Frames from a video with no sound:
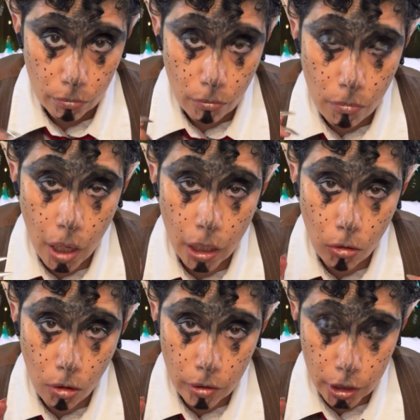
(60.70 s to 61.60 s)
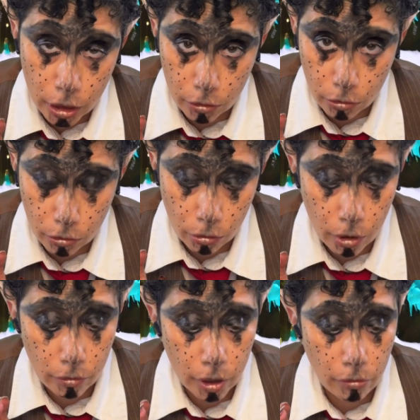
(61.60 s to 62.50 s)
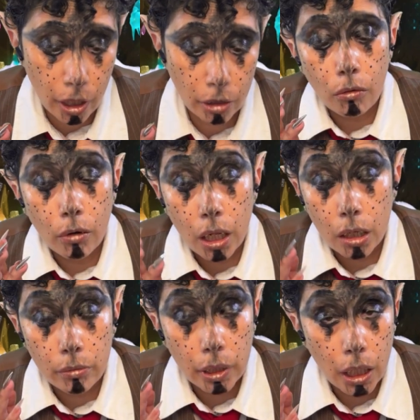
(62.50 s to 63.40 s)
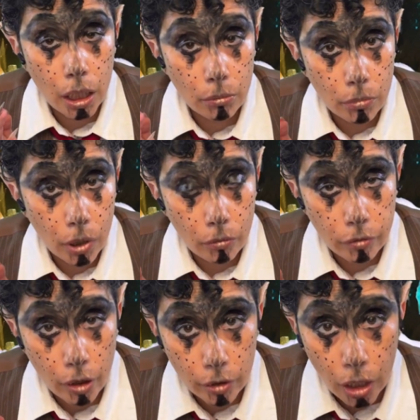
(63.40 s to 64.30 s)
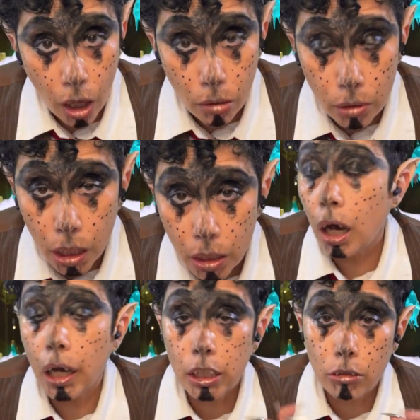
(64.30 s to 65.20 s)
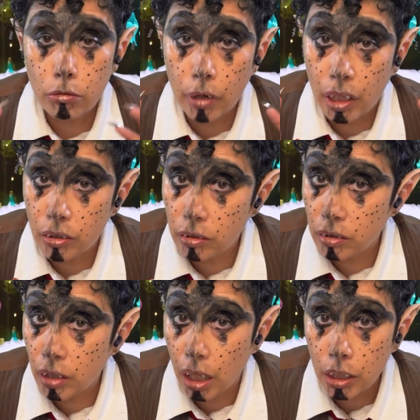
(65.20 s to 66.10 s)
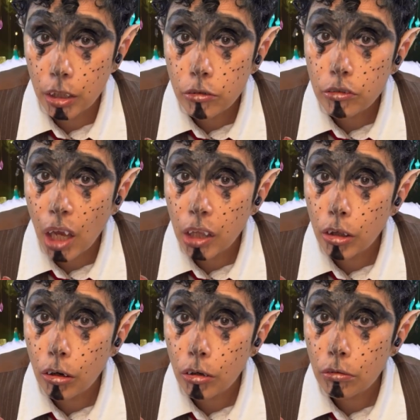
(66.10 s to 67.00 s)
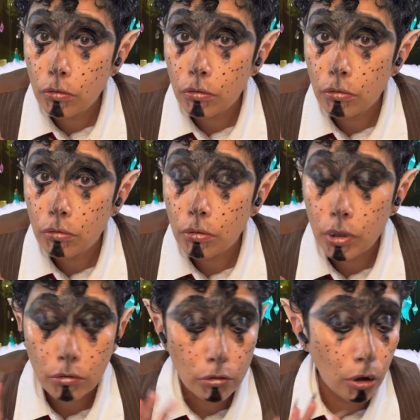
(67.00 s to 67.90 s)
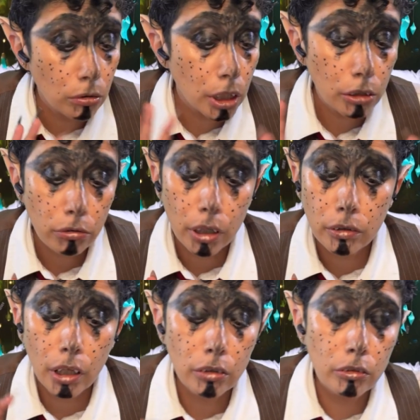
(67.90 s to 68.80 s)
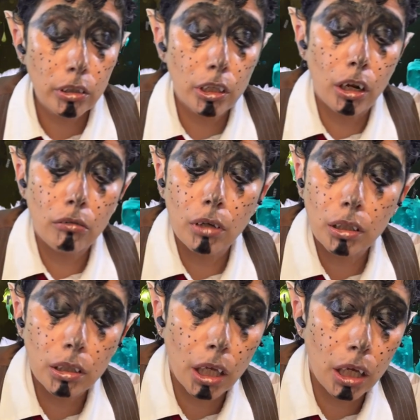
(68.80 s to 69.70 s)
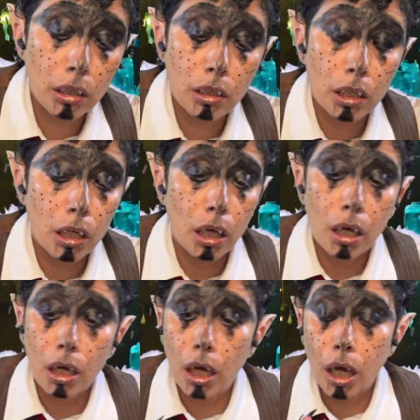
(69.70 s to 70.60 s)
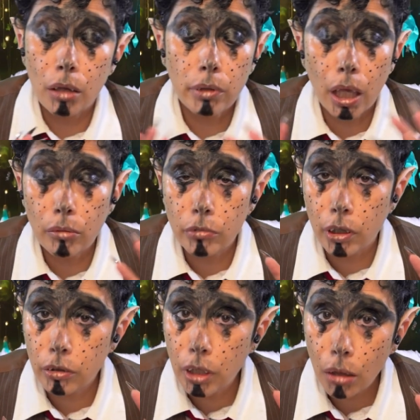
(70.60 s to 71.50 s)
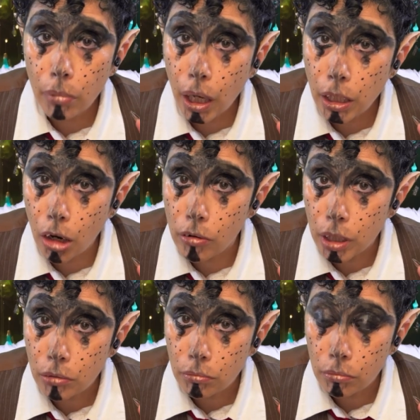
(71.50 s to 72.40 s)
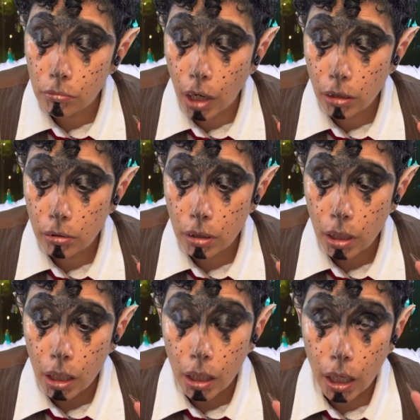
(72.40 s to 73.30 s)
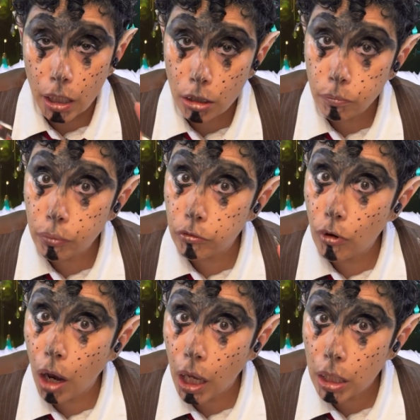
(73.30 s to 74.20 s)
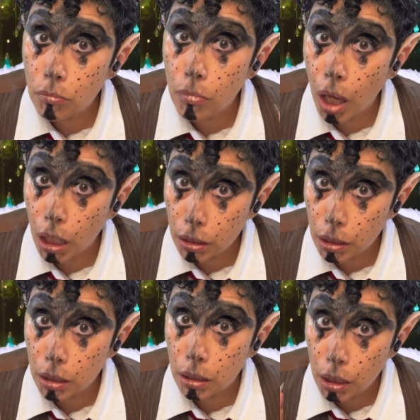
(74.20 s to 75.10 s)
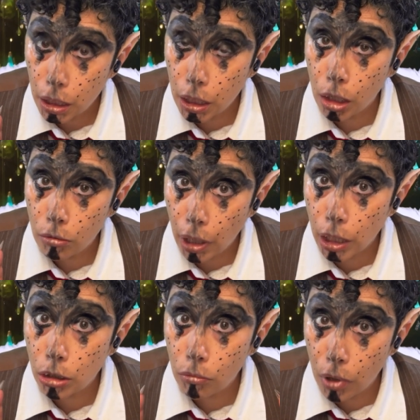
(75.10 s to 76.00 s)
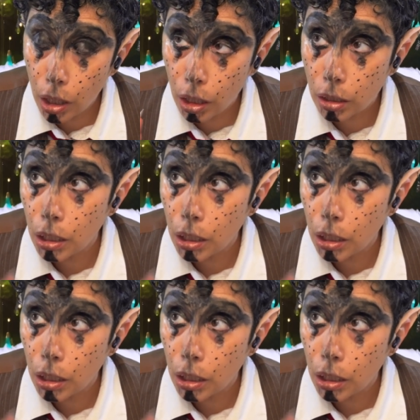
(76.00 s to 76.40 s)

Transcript: My origin story, right? When I became a fairy goblin, I transcended gender, totally transcended, yeah. I became gender non-binary, right? And it's Pride Month here around the world.